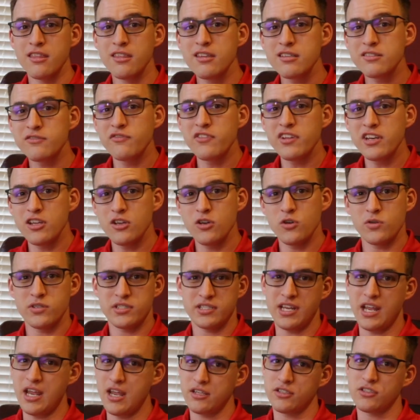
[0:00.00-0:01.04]
This video
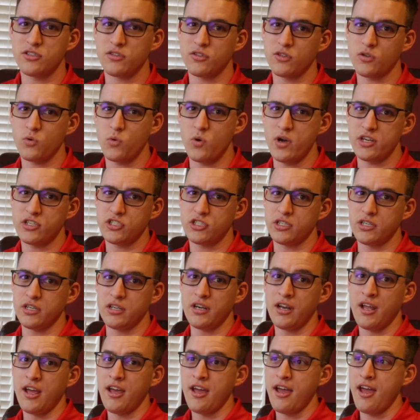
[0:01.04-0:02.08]
is to answer the question,
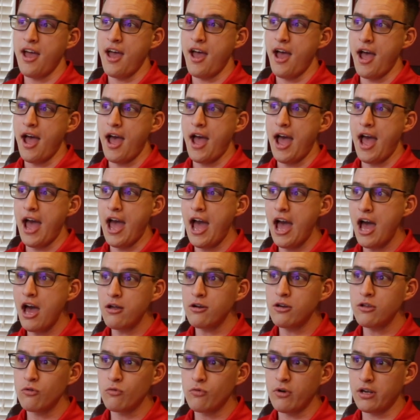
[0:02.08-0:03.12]

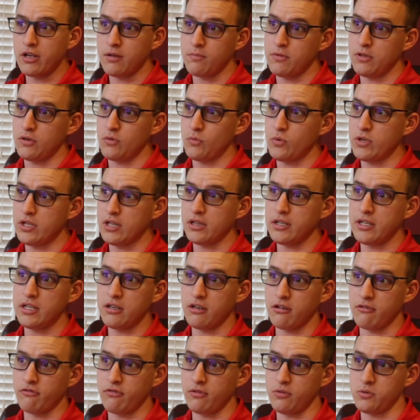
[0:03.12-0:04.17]
how do you recommend we
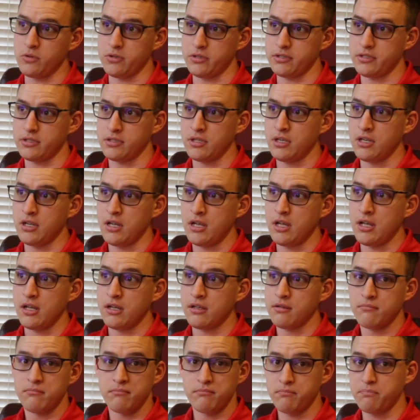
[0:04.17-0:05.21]
clean our floors?
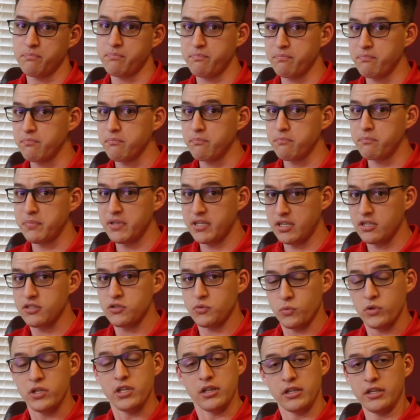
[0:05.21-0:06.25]

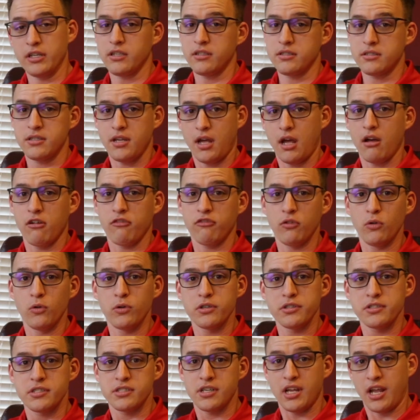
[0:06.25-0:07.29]
Because we clean tile
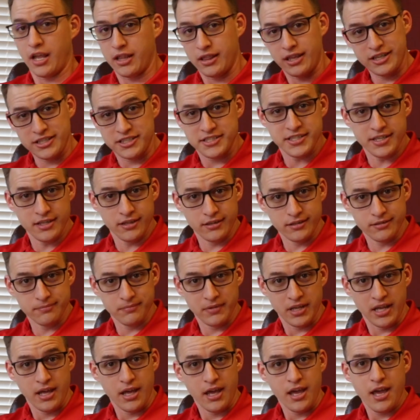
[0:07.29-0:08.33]
floors and then seal
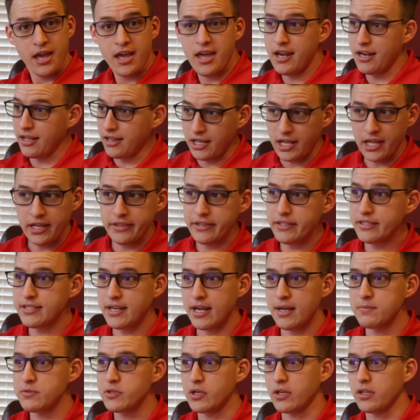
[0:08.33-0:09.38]
them, and a lot of the
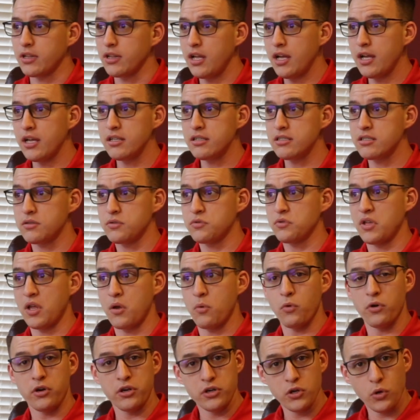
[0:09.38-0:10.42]
times our clients, they
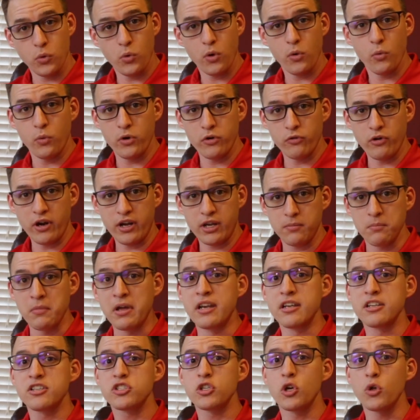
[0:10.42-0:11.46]
want to know what we
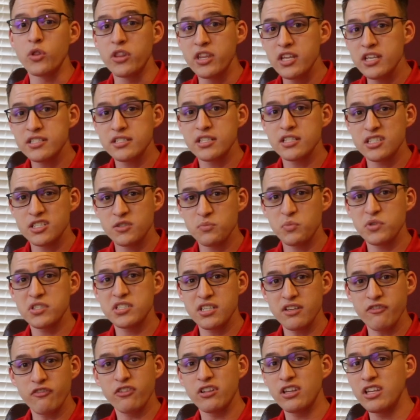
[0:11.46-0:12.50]
recommend. So this is
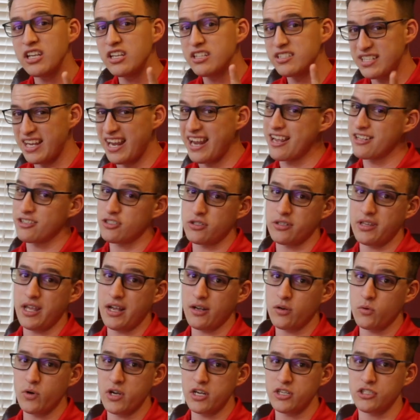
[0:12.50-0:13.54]
specifically to answer
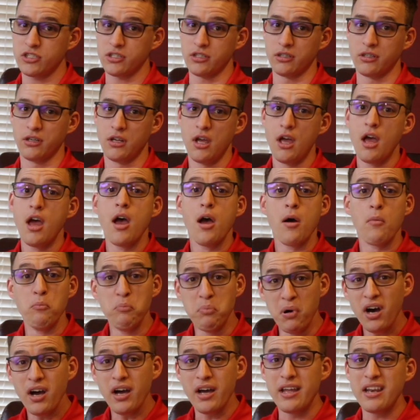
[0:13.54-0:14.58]
that question.
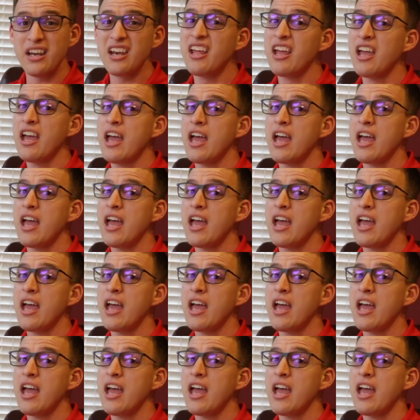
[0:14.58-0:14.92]
But